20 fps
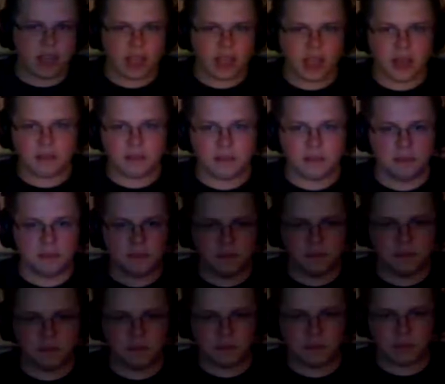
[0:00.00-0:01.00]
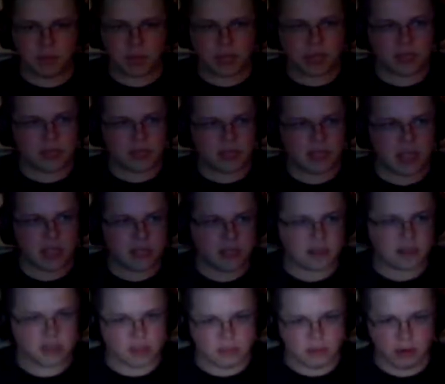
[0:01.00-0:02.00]
yet. but in this case it's
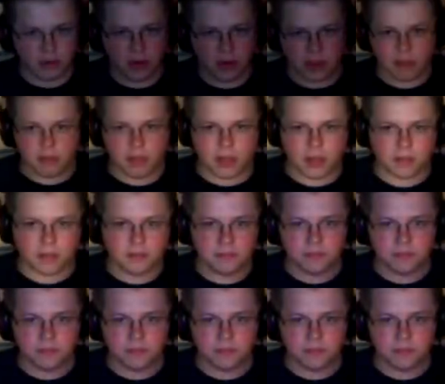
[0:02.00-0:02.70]
going to be Ringabel.